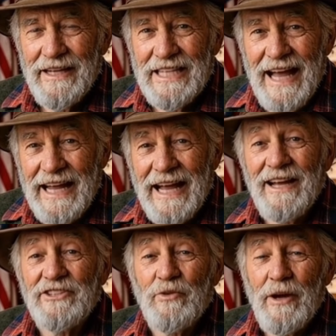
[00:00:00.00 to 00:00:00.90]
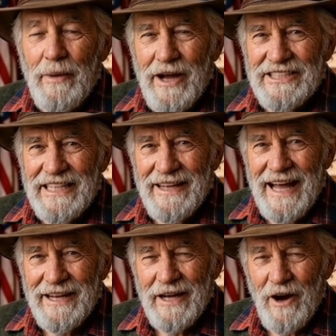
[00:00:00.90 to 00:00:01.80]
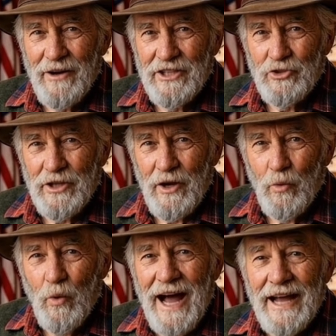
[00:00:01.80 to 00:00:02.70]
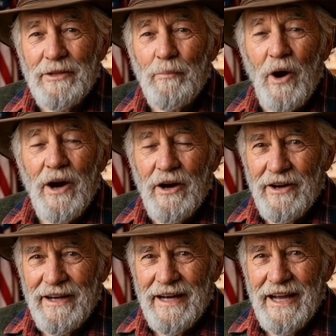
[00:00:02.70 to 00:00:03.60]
decades replacing that knowledge with a wax marker